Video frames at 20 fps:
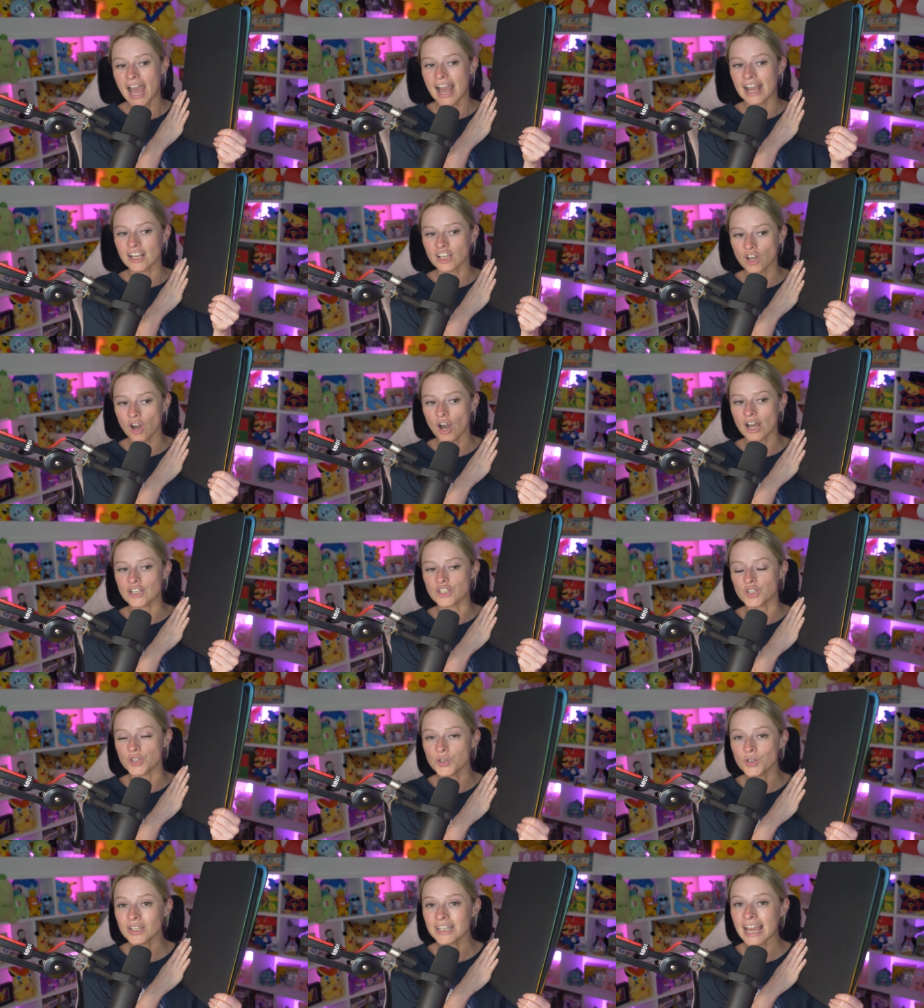And guys,
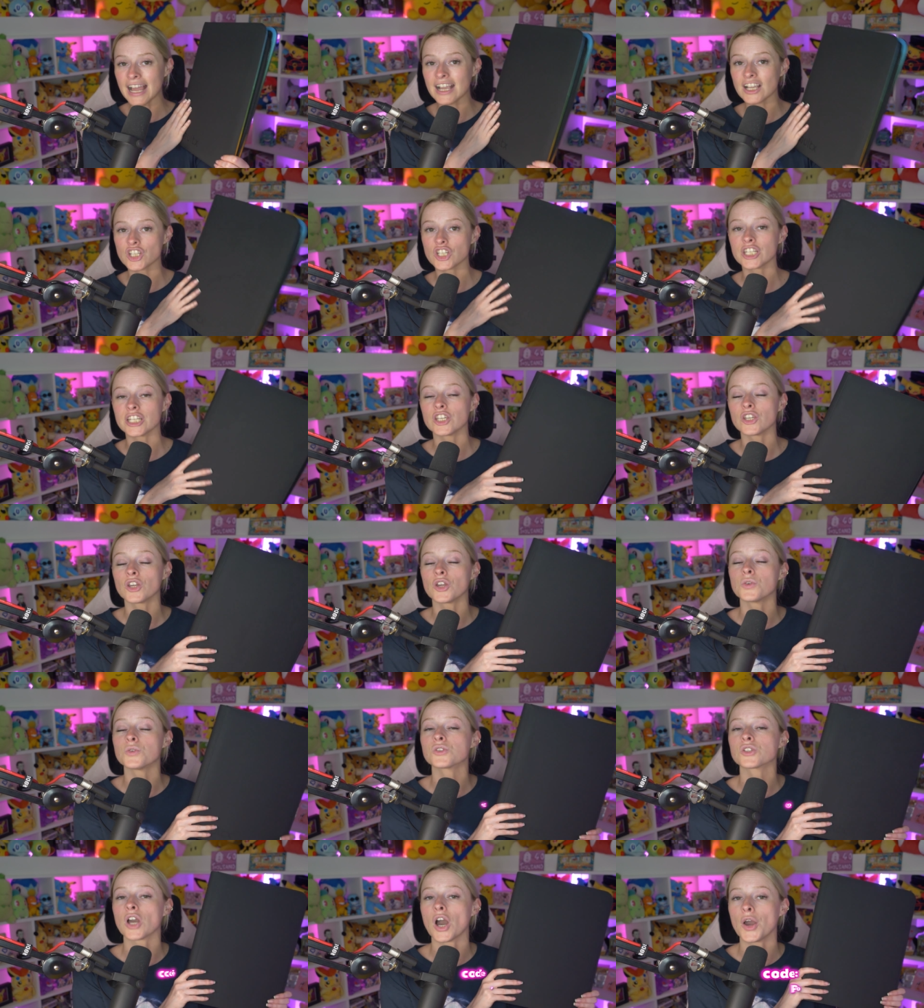you can actually
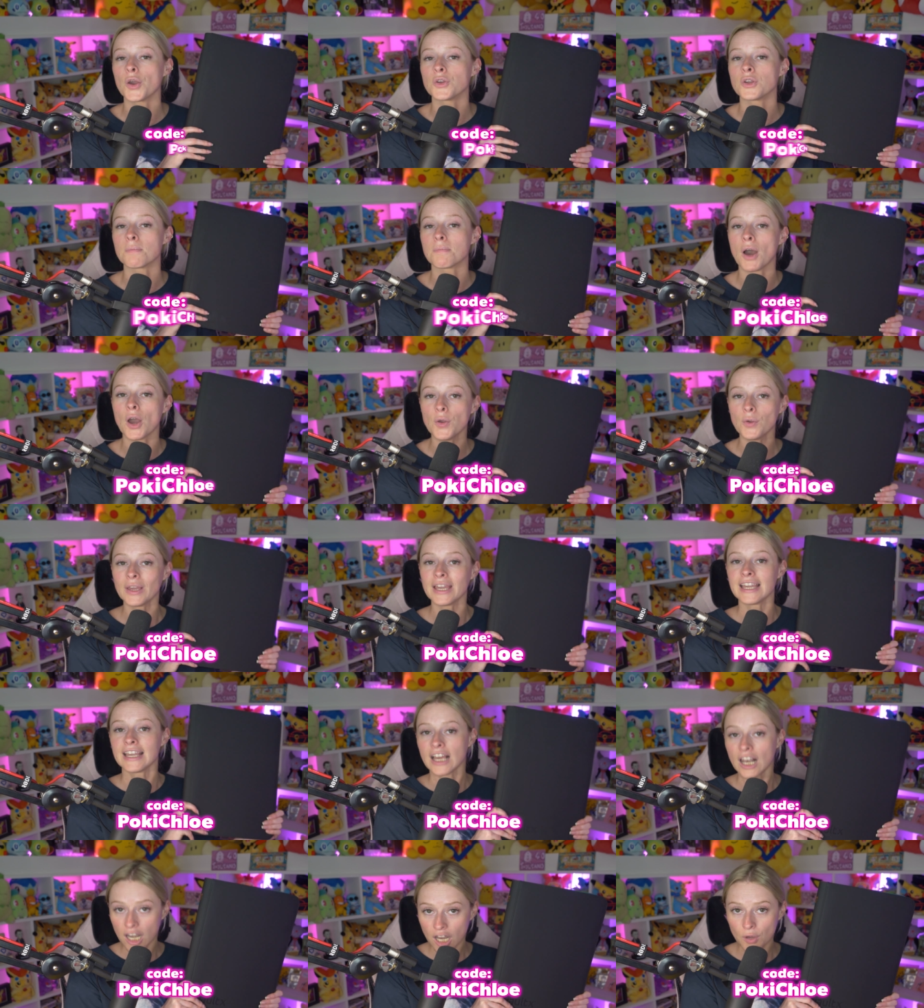use code
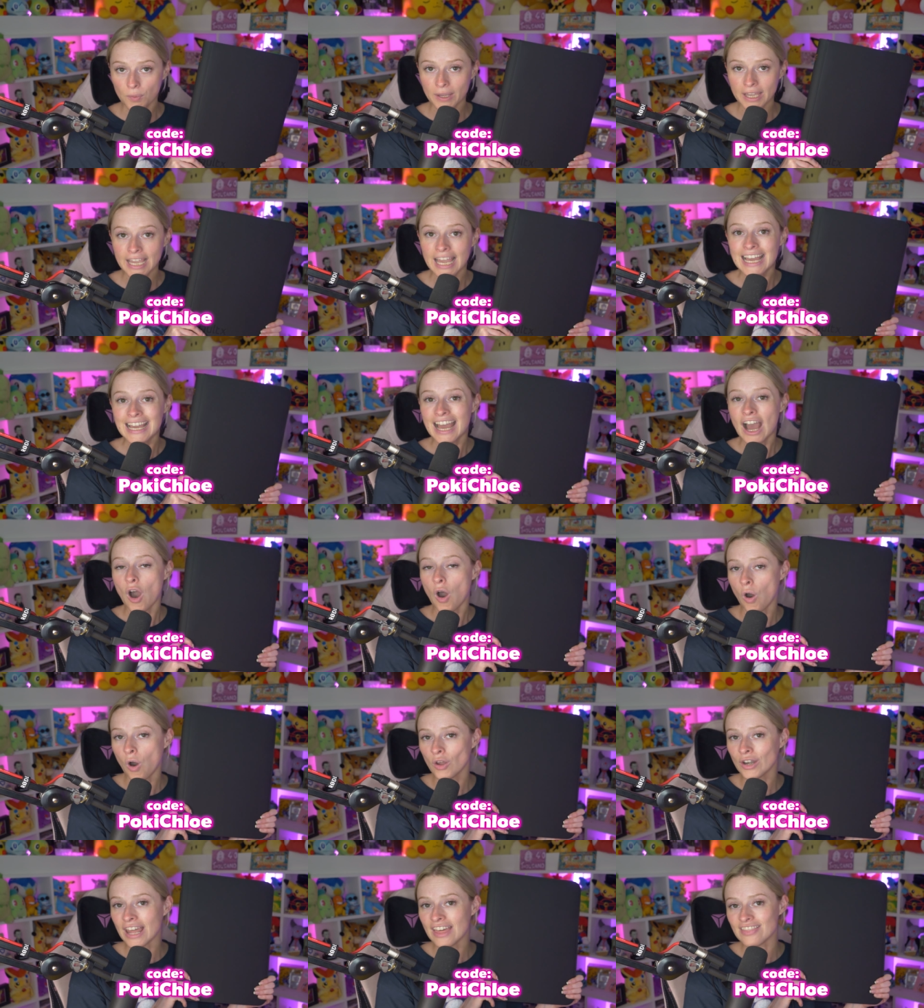PokiChloe
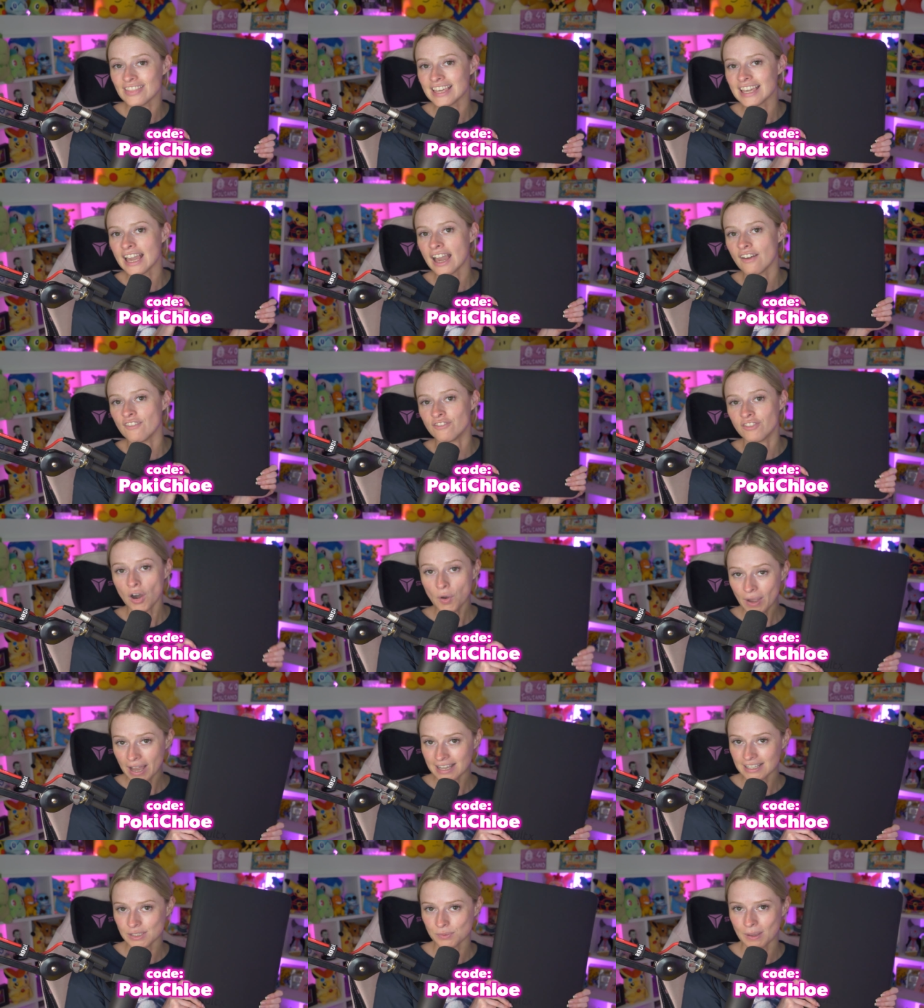on the Vault
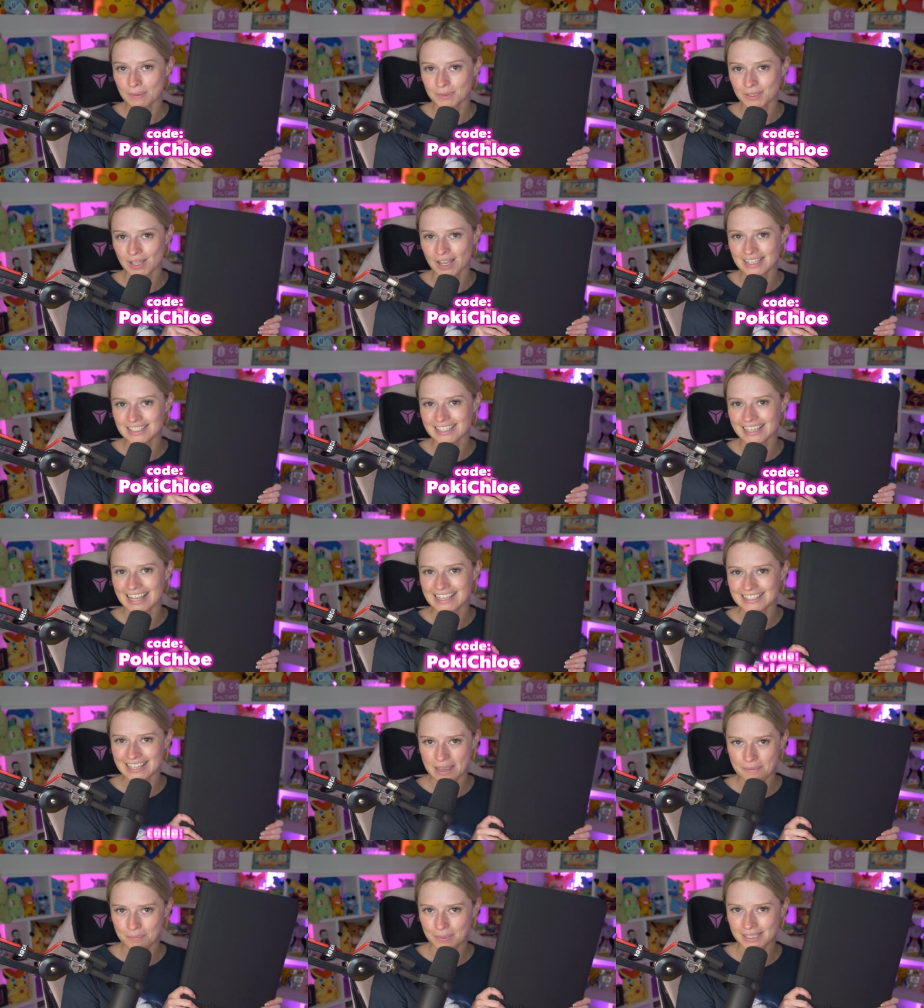X website to get
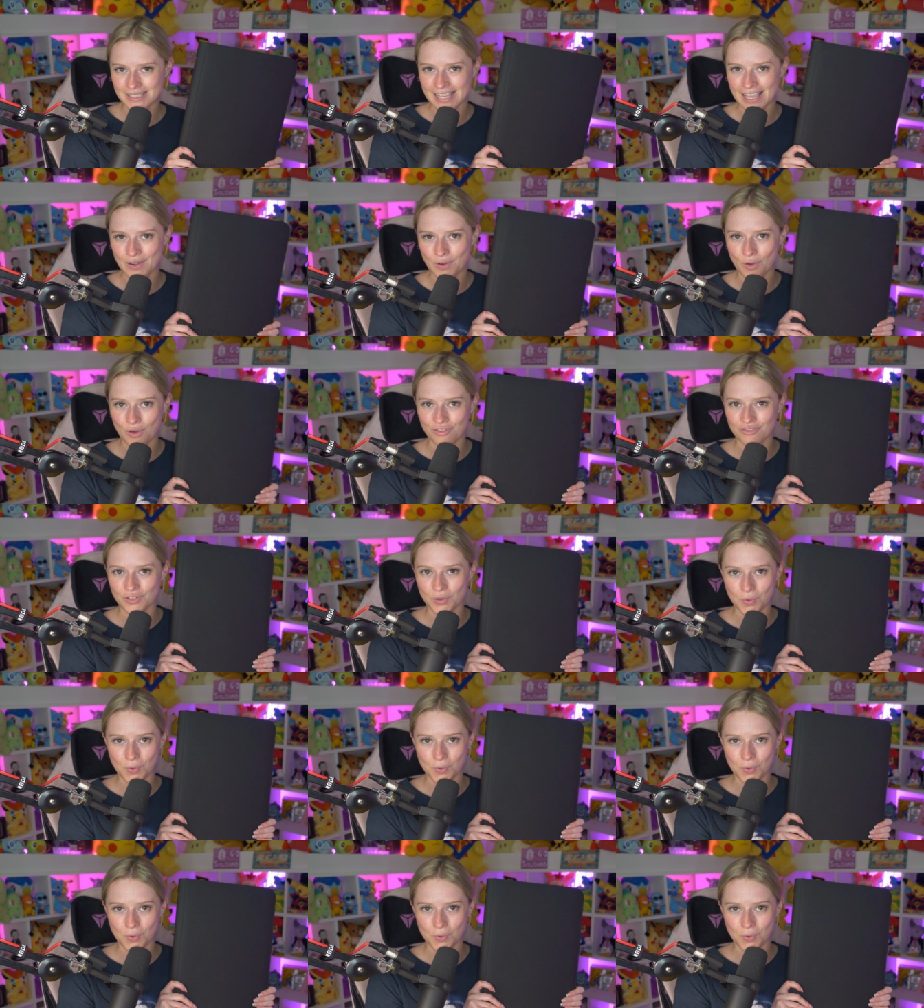10% off your